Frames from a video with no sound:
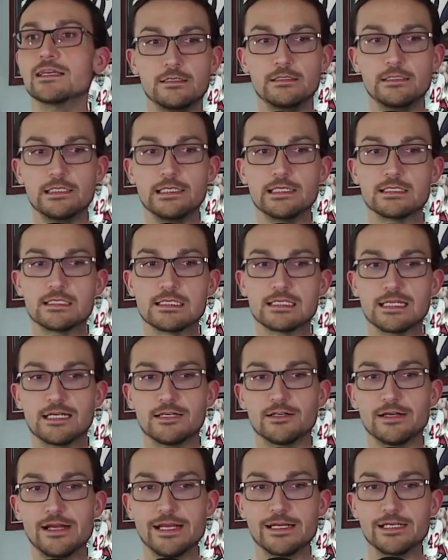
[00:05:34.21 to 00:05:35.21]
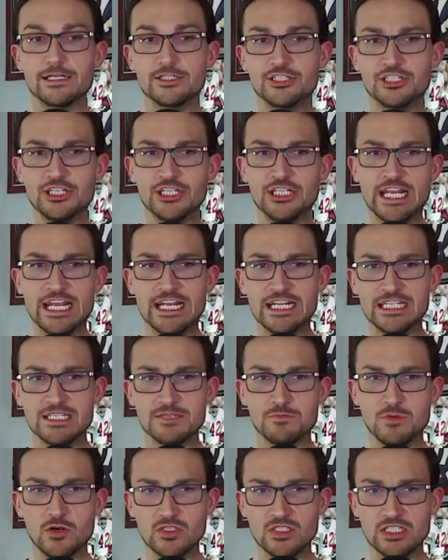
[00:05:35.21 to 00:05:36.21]
The insider added, she dates
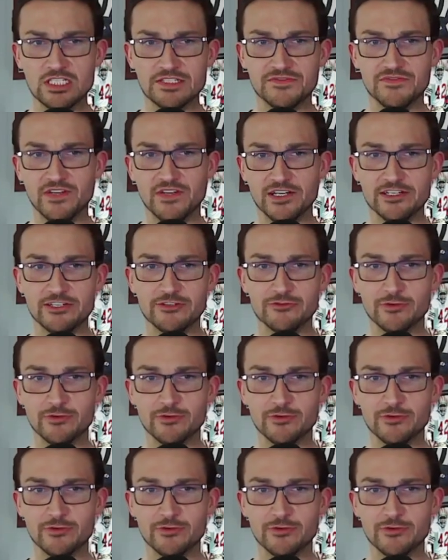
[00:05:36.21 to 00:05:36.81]
mostly very